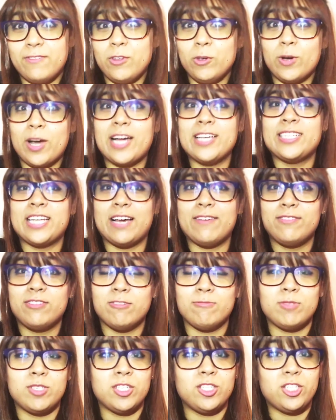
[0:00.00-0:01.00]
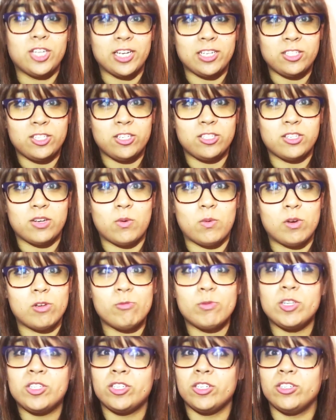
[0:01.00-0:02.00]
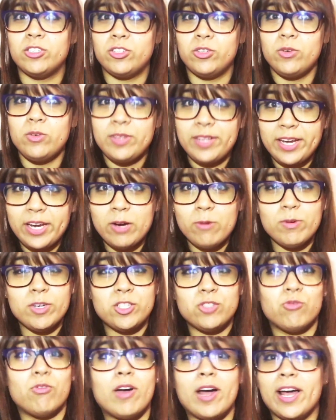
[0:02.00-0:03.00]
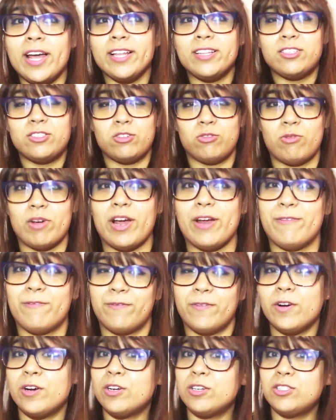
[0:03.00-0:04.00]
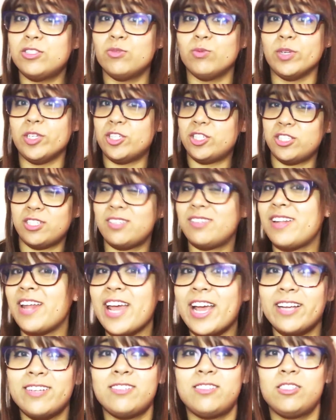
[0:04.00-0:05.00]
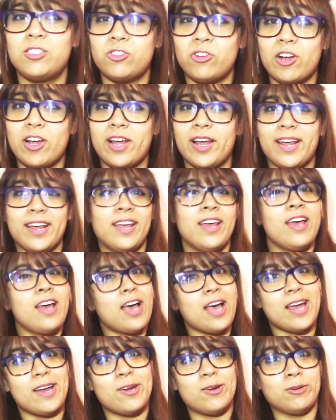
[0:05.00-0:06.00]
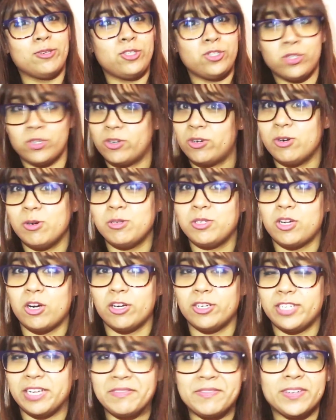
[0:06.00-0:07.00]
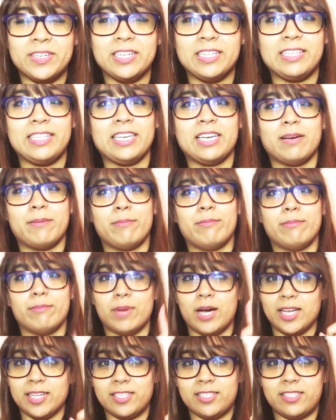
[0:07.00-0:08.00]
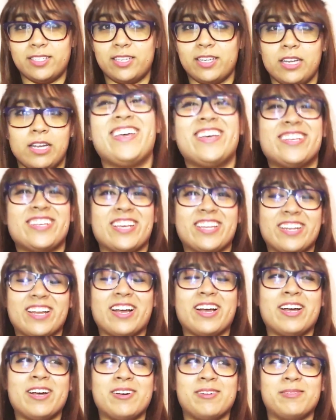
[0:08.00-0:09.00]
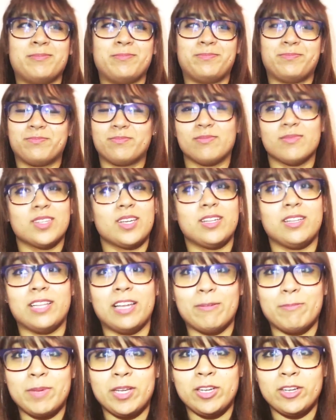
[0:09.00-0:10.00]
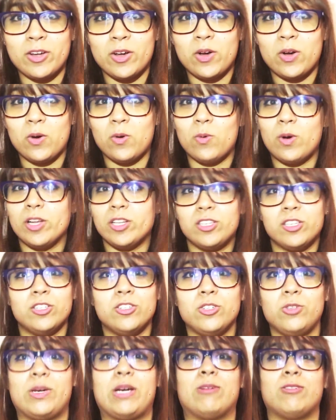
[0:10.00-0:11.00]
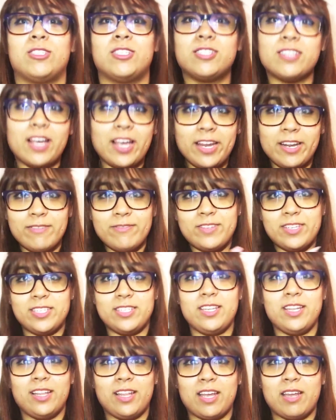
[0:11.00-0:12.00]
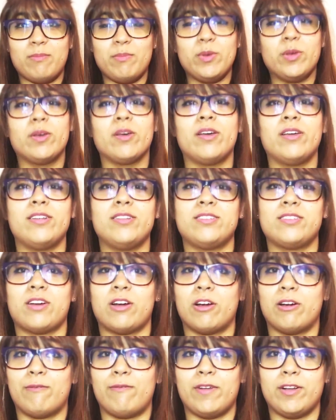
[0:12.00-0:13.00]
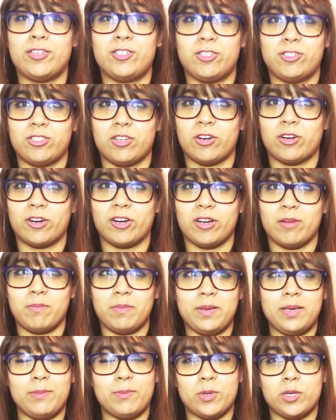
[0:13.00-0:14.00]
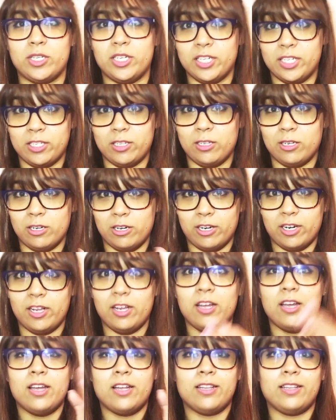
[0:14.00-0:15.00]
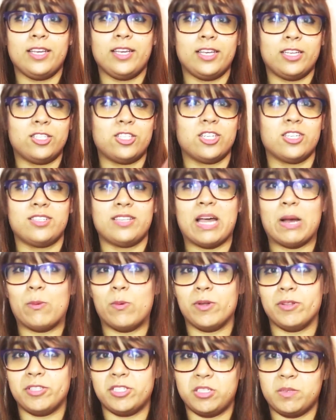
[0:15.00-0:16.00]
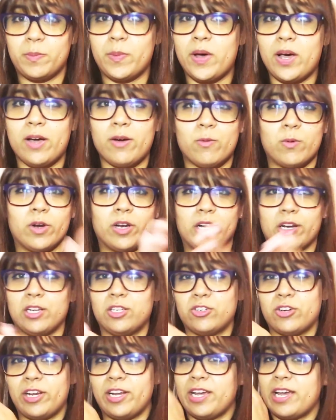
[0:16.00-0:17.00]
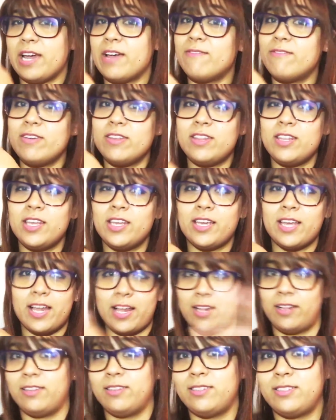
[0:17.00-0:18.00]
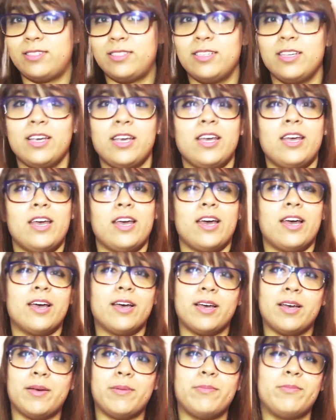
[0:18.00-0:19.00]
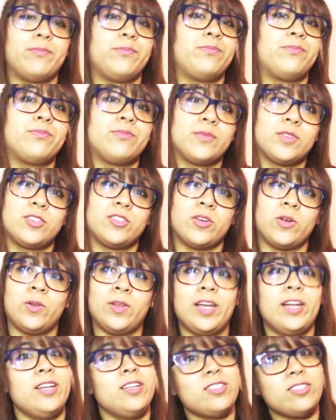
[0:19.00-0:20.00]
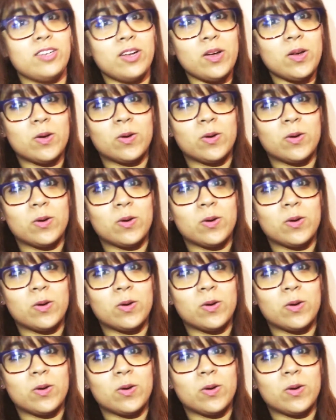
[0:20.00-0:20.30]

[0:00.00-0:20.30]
And if you guys have some suggestions on what we should do there, which rides to ride first, which snacks to try, I know churros are definitely a must. And um, let me know what to do outside of Disneyland because our adventures aren't going to be particularly in just that one spot. We're going to try everything else. Um, so let us